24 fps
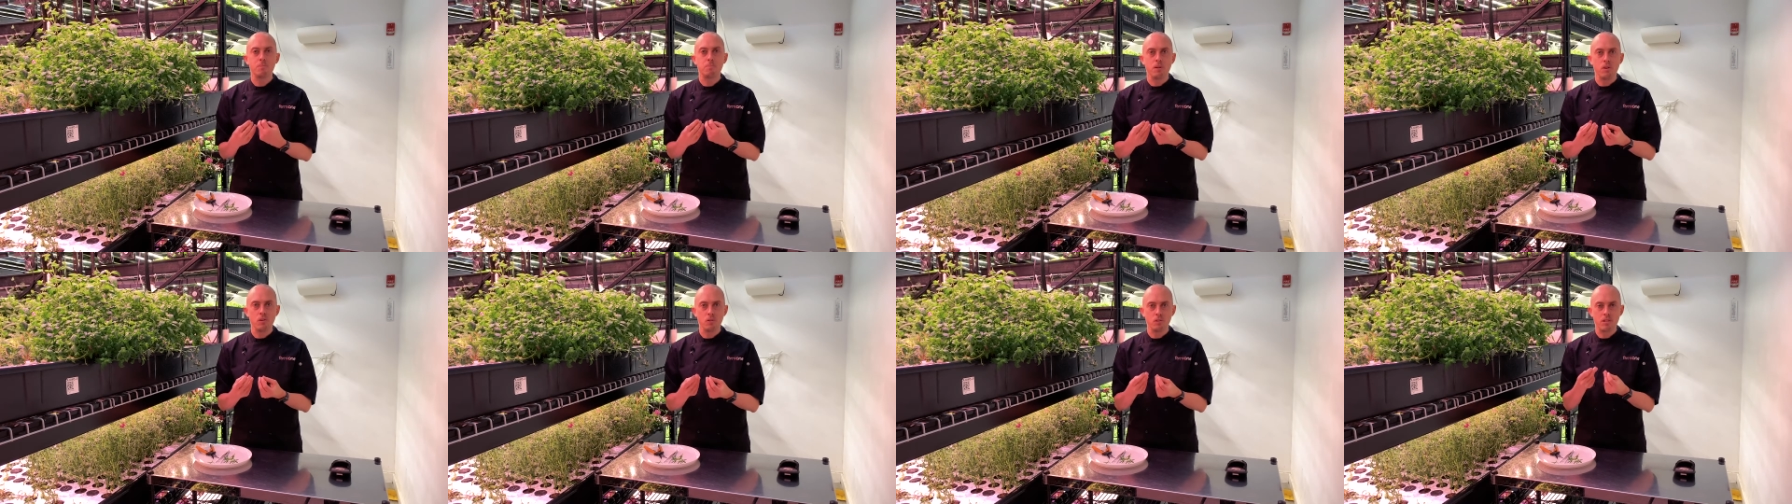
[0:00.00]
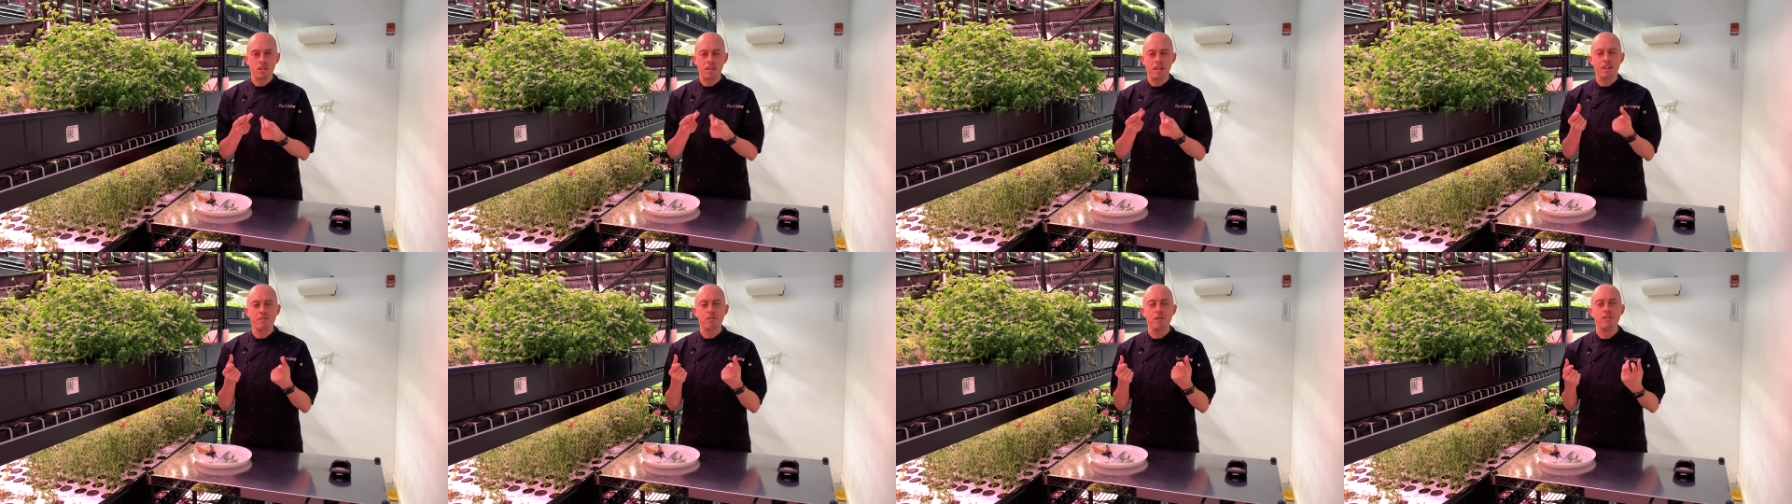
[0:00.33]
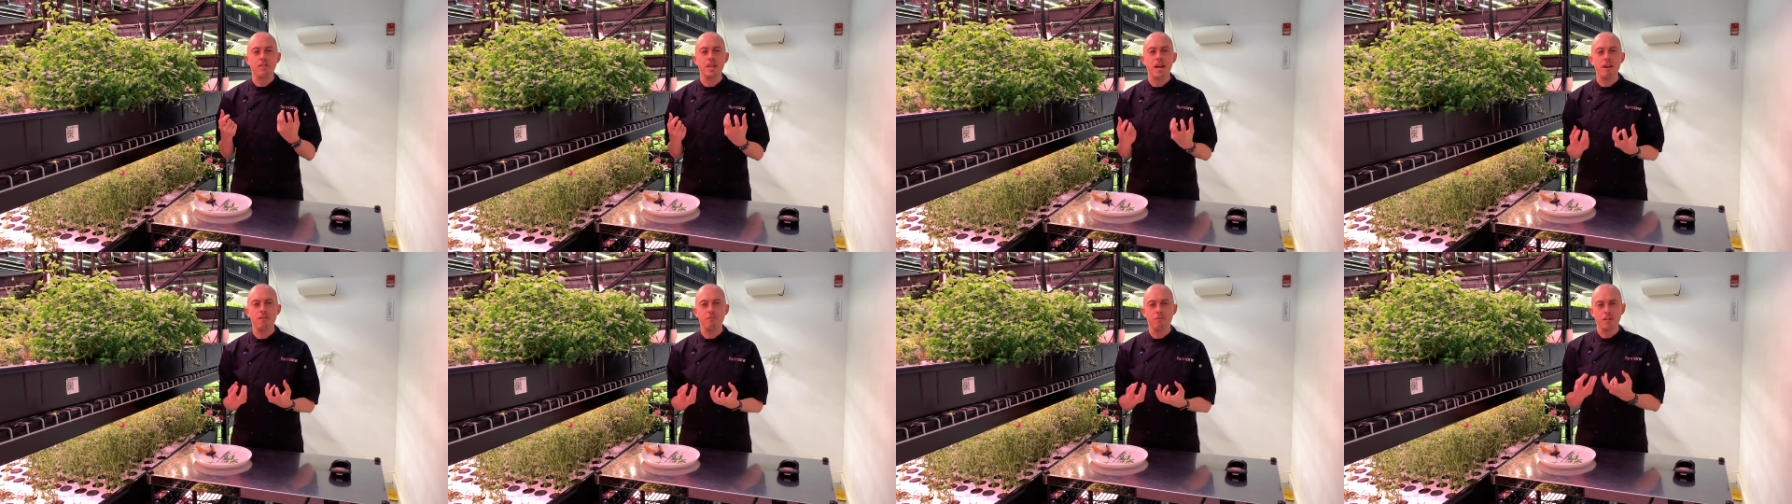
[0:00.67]
but also they've
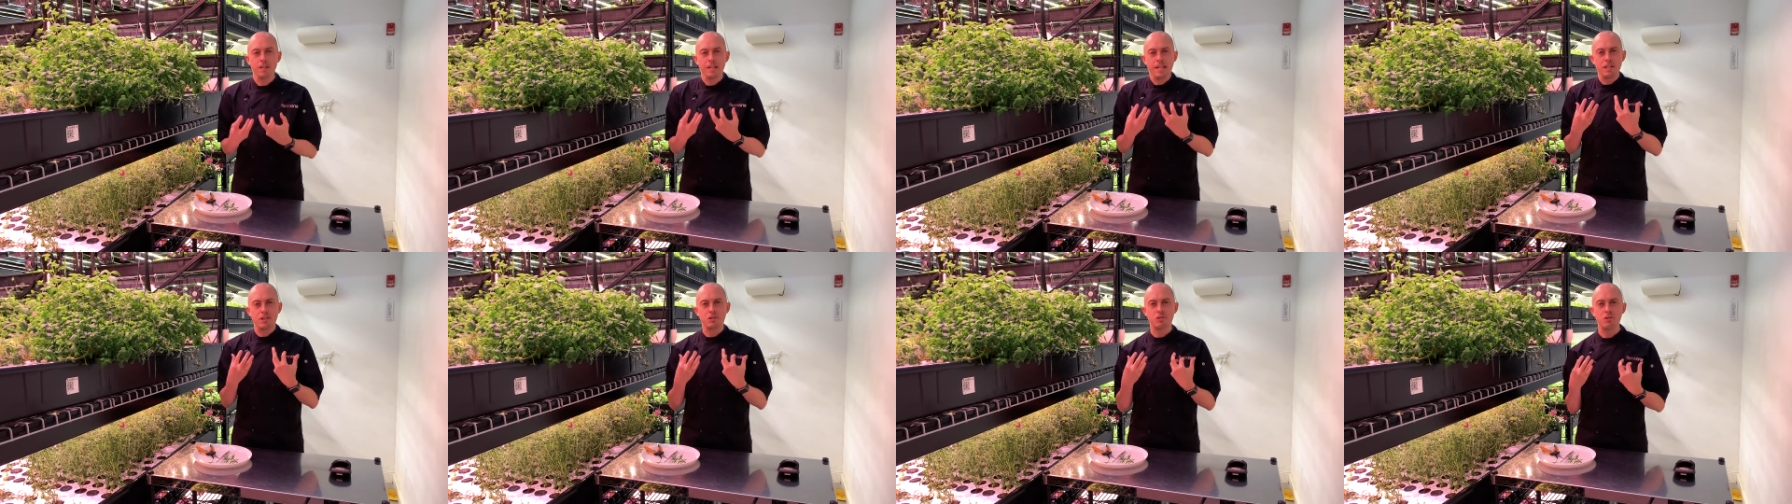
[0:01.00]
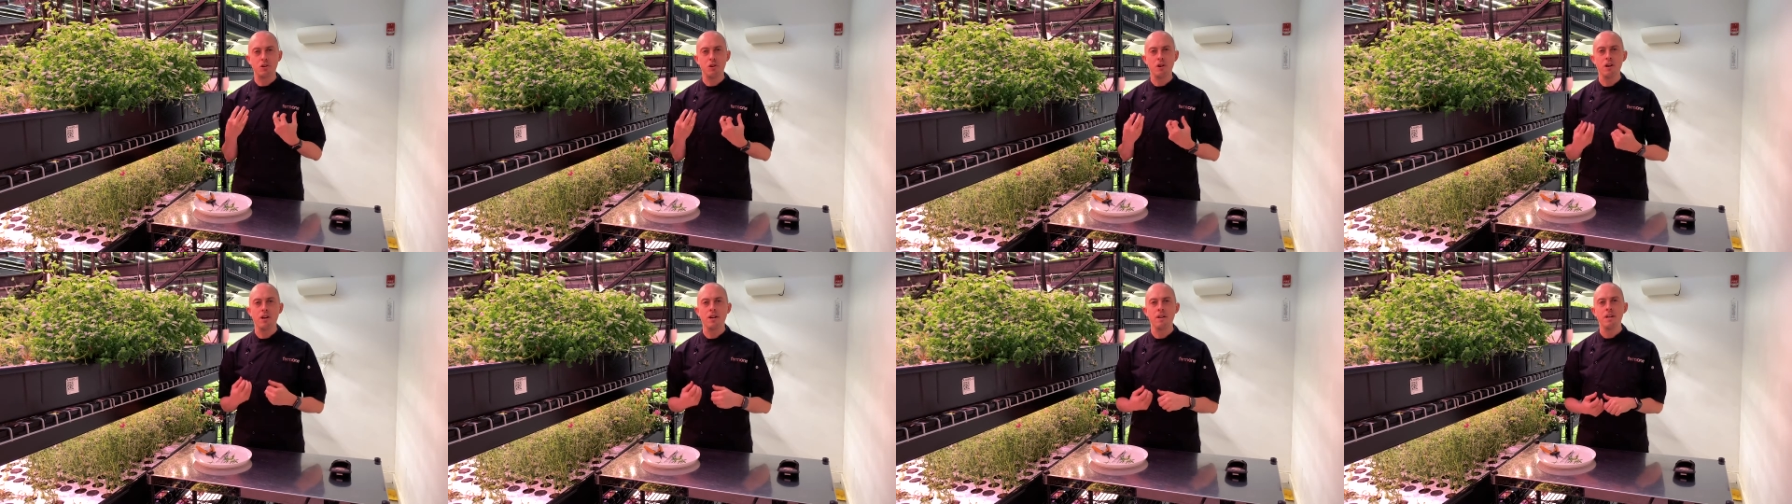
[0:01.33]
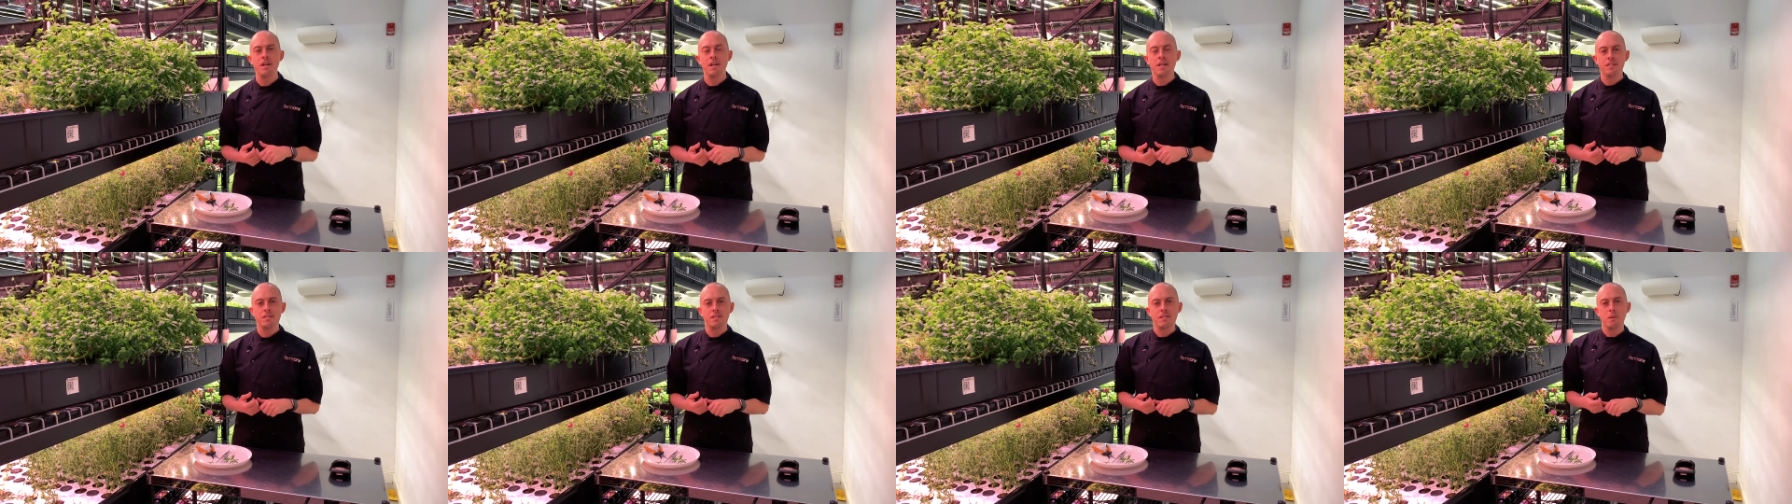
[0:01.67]
got that really strong
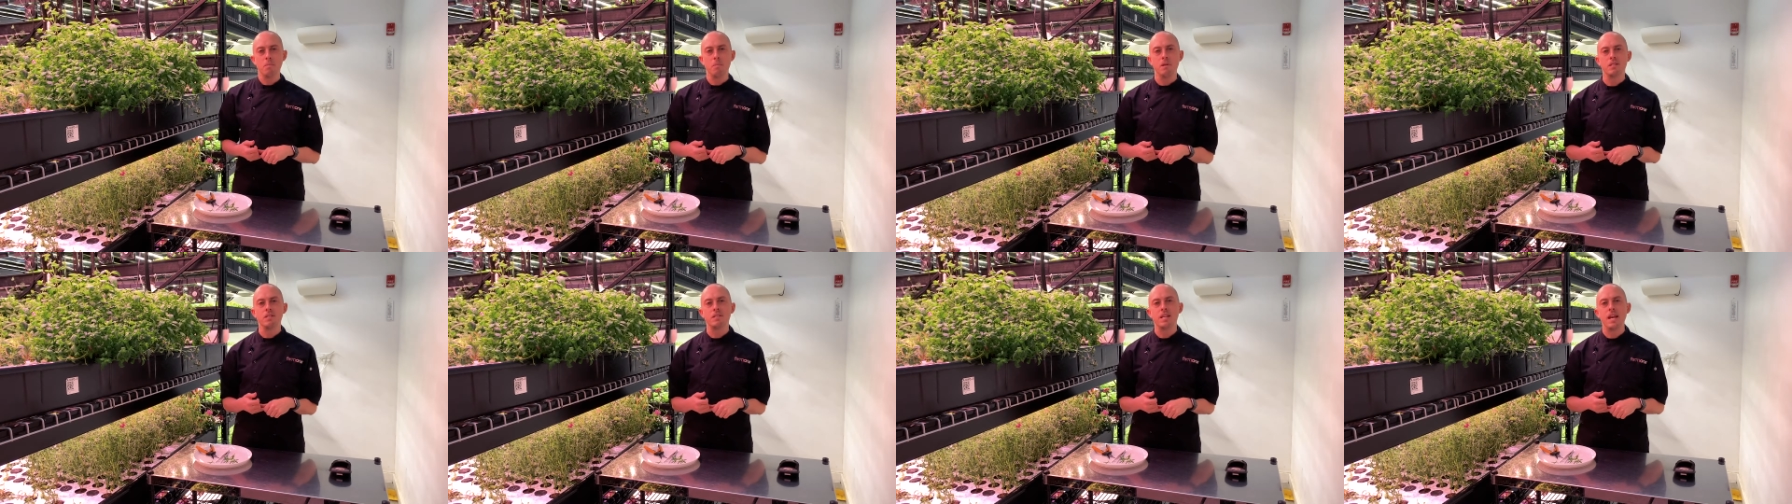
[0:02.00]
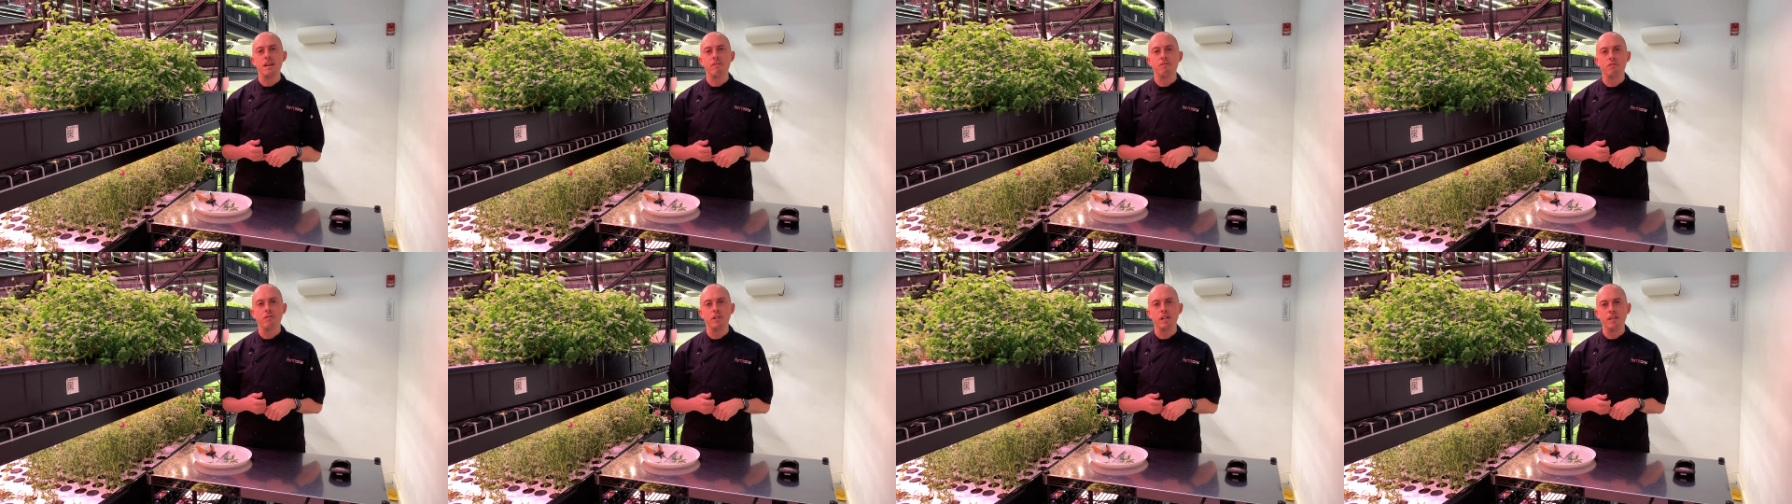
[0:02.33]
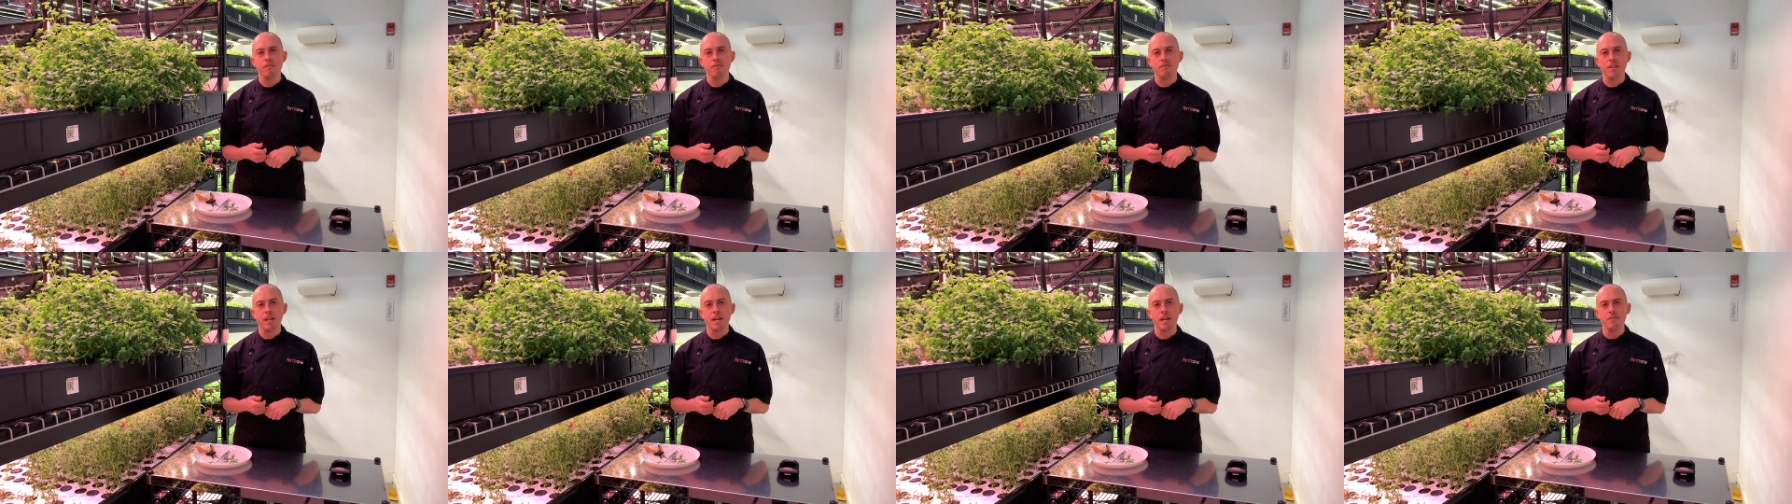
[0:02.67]
summer savory
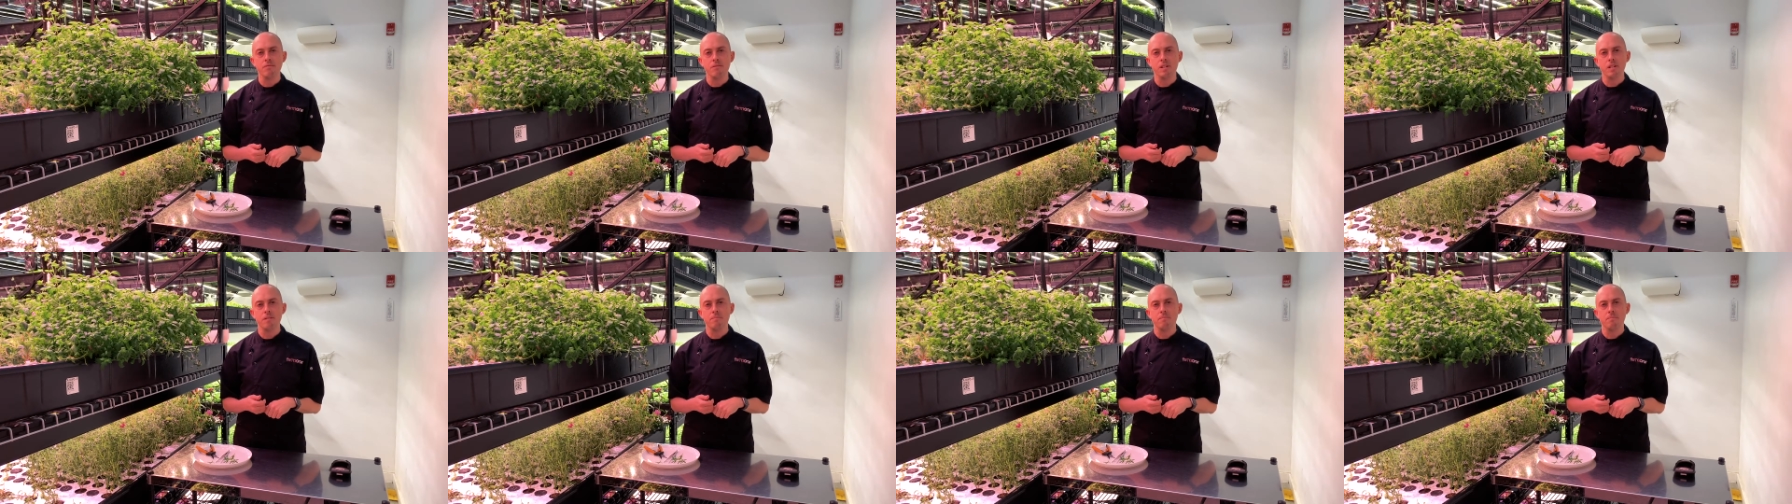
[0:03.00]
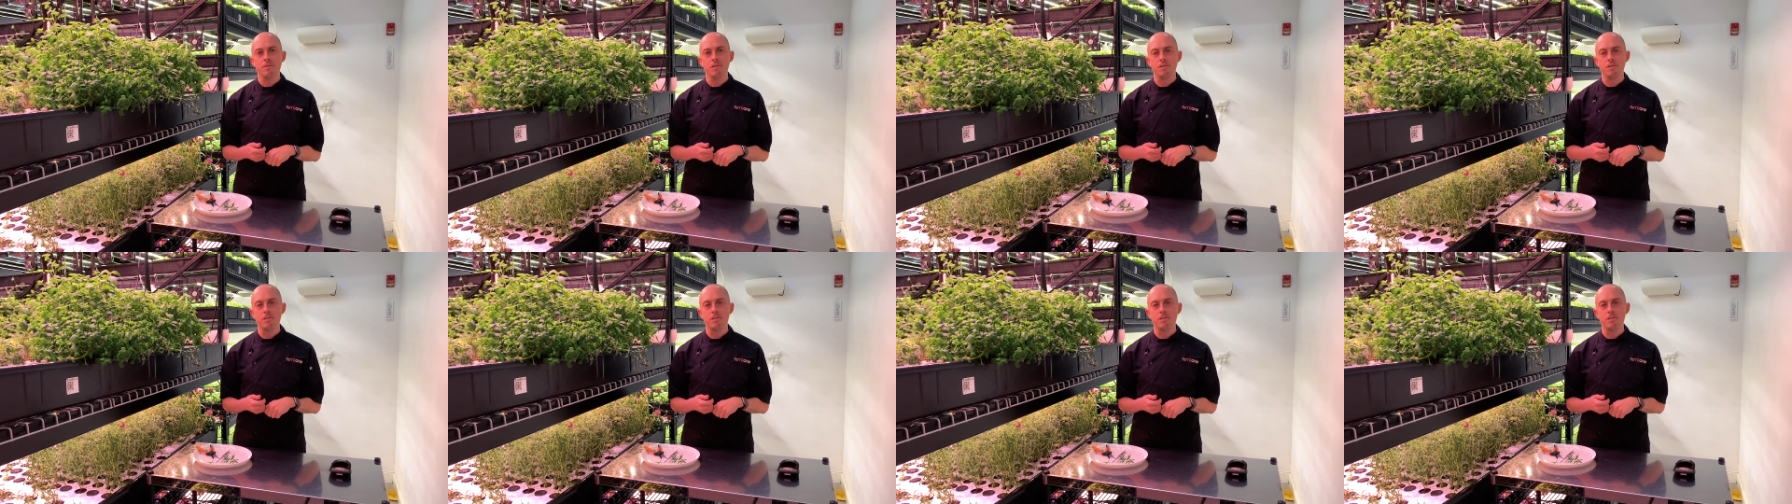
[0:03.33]
flavor.